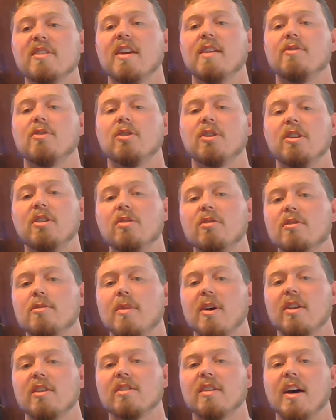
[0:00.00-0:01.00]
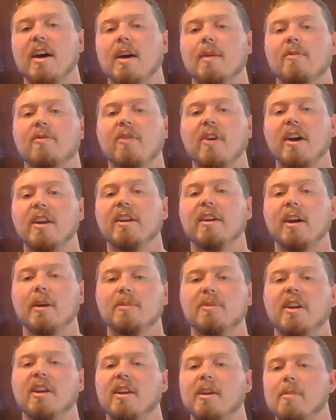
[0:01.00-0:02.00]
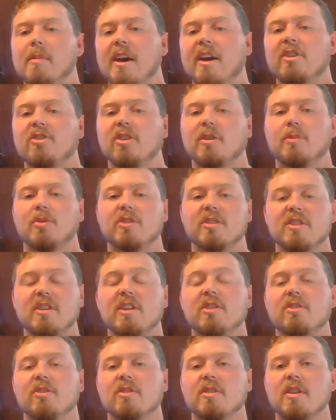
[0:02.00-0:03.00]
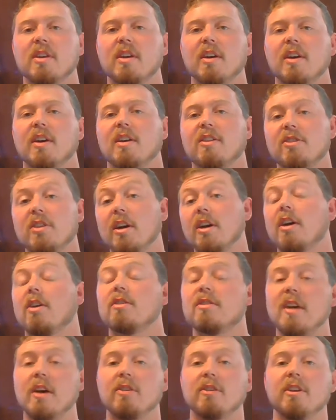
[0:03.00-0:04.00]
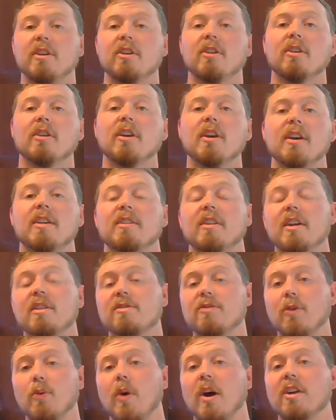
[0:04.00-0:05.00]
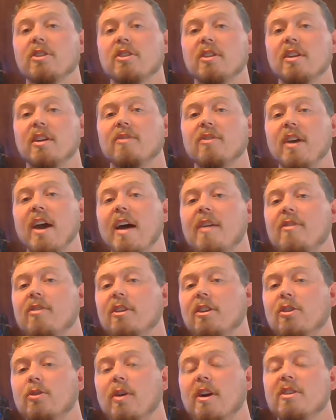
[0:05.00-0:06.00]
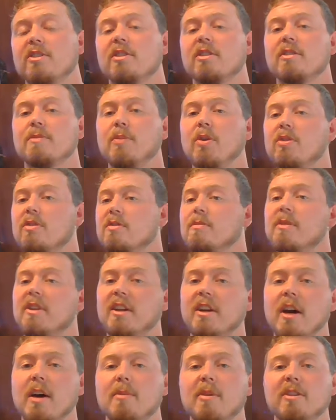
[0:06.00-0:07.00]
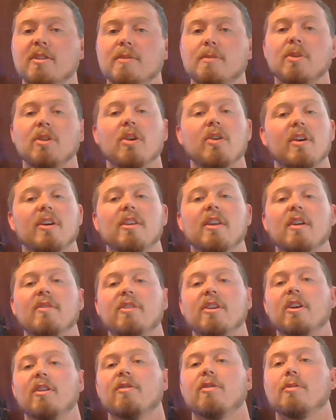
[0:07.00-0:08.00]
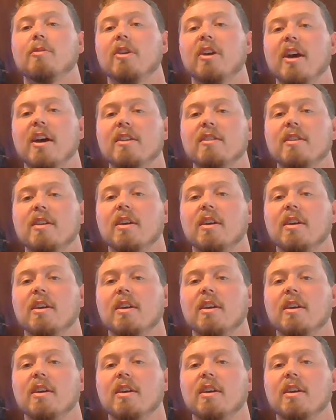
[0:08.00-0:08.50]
you a huge amount of time finding, updating, and managing procedures. Check ours out here. Thanks for watching. If you have any questions, post them in the comments below. I'd love to hear from you guys.